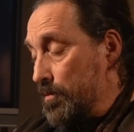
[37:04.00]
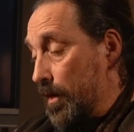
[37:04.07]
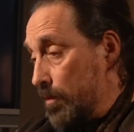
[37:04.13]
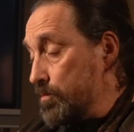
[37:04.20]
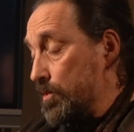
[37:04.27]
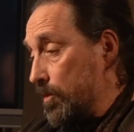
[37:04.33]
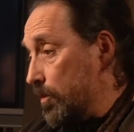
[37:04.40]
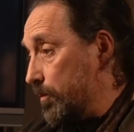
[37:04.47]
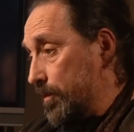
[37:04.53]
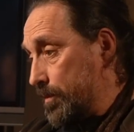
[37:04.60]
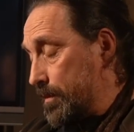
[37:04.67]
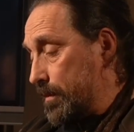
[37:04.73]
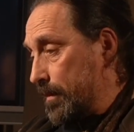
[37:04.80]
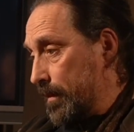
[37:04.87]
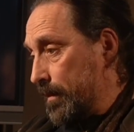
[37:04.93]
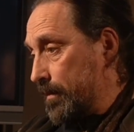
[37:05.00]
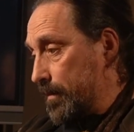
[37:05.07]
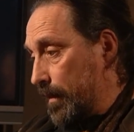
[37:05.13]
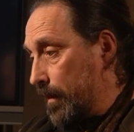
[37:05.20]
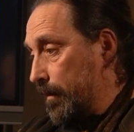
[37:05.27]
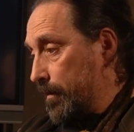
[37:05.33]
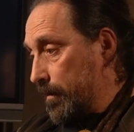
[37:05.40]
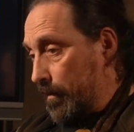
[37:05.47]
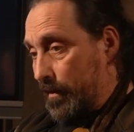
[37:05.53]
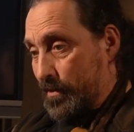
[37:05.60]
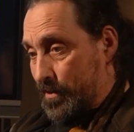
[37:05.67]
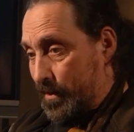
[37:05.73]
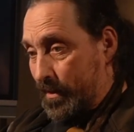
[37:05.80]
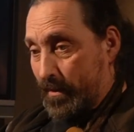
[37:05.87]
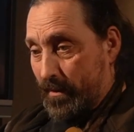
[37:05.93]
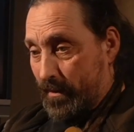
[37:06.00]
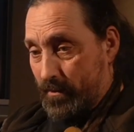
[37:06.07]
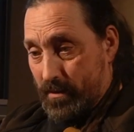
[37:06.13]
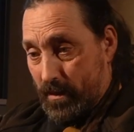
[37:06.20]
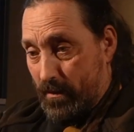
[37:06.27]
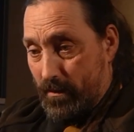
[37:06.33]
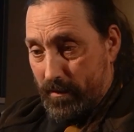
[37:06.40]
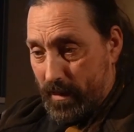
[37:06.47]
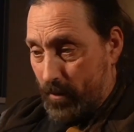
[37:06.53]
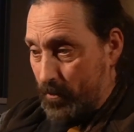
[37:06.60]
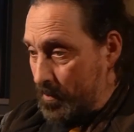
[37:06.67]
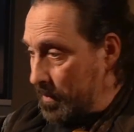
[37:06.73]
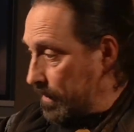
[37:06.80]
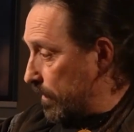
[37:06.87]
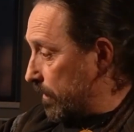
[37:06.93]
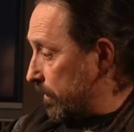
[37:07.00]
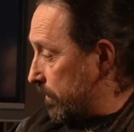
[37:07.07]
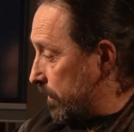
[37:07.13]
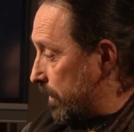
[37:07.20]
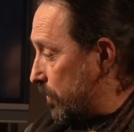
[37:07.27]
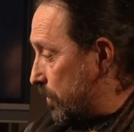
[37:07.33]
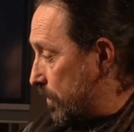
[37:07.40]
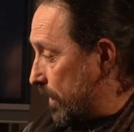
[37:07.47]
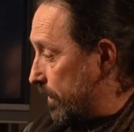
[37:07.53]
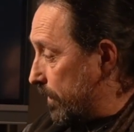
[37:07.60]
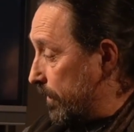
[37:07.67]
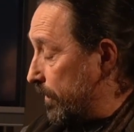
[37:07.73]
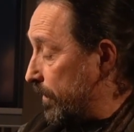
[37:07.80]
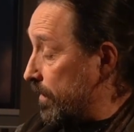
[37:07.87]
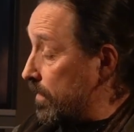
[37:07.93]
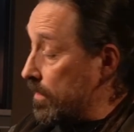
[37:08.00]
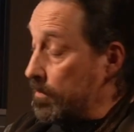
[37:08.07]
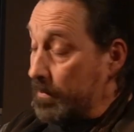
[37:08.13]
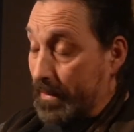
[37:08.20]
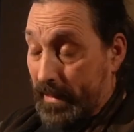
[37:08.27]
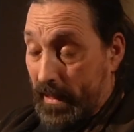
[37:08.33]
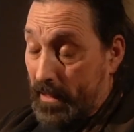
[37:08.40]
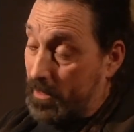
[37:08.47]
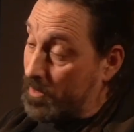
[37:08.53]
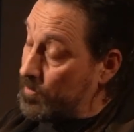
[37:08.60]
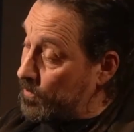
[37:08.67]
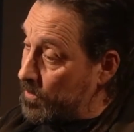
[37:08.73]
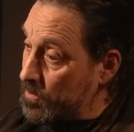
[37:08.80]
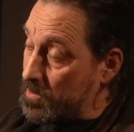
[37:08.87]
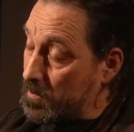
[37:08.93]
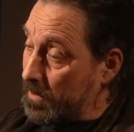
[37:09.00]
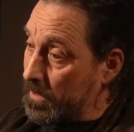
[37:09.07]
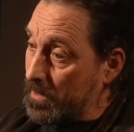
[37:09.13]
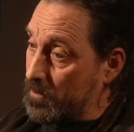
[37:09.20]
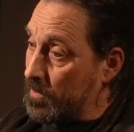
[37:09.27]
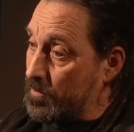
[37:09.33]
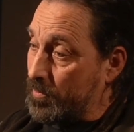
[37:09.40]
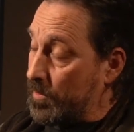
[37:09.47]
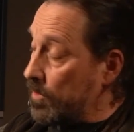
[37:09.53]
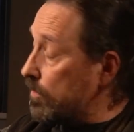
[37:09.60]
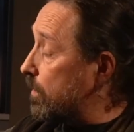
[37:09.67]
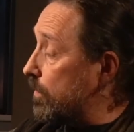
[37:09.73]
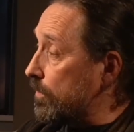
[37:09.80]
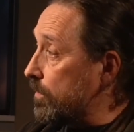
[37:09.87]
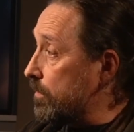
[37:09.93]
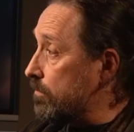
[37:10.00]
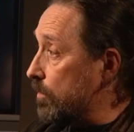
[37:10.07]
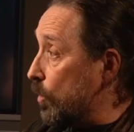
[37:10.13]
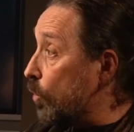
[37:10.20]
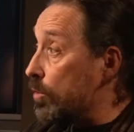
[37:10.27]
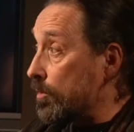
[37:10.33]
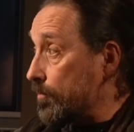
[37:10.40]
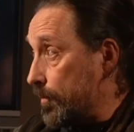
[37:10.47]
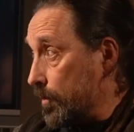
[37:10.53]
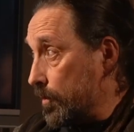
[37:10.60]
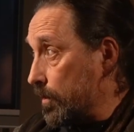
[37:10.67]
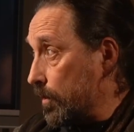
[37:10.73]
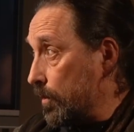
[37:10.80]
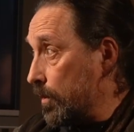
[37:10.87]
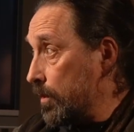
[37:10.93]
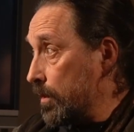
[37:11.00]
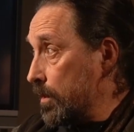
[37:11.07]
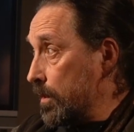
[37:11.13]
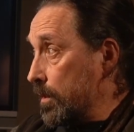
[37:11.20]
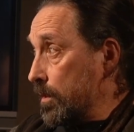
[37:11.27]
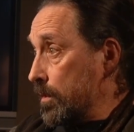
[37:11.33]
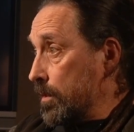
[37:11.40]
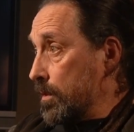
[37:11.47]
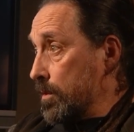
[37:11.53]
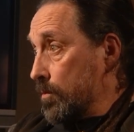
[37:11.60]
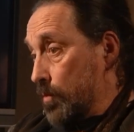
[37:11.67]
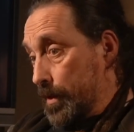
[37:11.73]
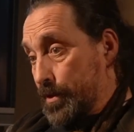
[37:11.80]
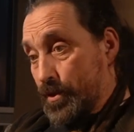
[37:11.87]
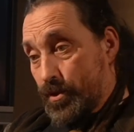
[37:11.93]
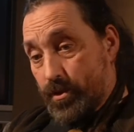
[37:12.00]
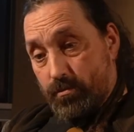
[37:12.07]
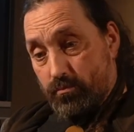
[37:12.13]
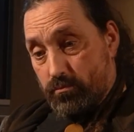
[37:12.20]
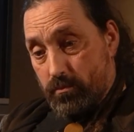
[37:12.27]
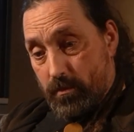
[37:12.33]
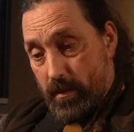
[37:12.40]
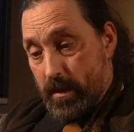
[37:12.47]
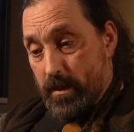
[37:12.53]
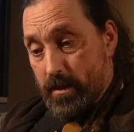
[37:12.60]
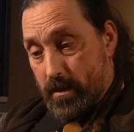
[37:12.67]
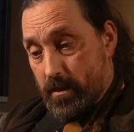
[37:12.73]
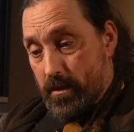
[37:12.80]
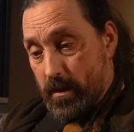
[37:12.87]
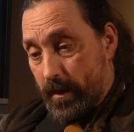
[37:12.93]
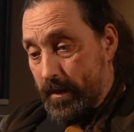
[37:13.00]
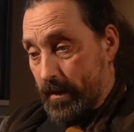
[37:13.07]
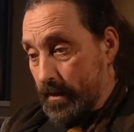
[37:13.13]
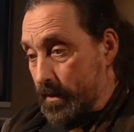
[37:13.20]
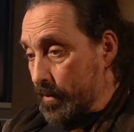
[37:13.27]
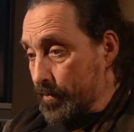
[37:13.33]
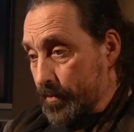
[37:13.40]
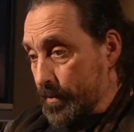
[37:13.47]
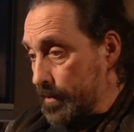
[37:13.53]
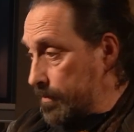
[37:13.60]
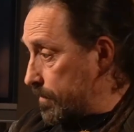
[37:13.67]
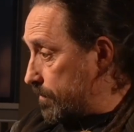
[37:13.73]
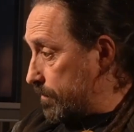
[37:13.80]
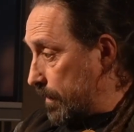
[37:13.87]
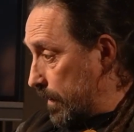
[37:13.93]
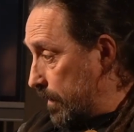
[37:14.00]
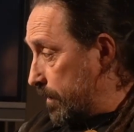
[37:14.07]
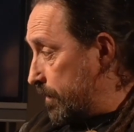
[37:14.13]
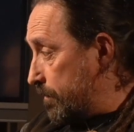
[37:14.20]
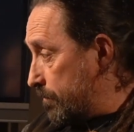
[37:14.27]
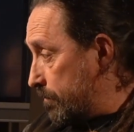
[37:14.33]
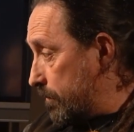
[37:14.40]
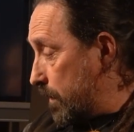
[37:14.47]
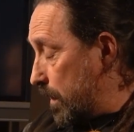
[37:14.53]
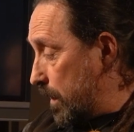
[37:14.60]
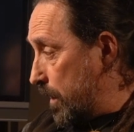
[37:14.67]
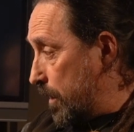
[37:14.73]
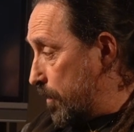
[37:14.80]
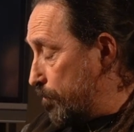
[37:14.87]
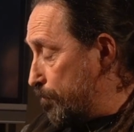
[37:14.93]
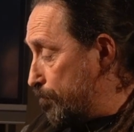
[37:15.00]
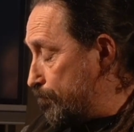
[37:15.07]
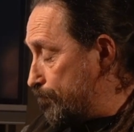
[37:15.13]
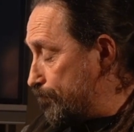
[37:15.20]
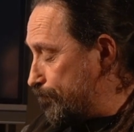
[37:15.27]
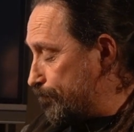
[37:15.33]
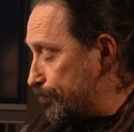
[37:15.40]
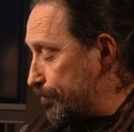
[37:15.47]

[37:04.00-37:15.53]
I, I was going with like archaeology. I was like, oh, that would be there and that would be here. But again, I fuse mine in with folklore, local folklore, which is slightly different than um,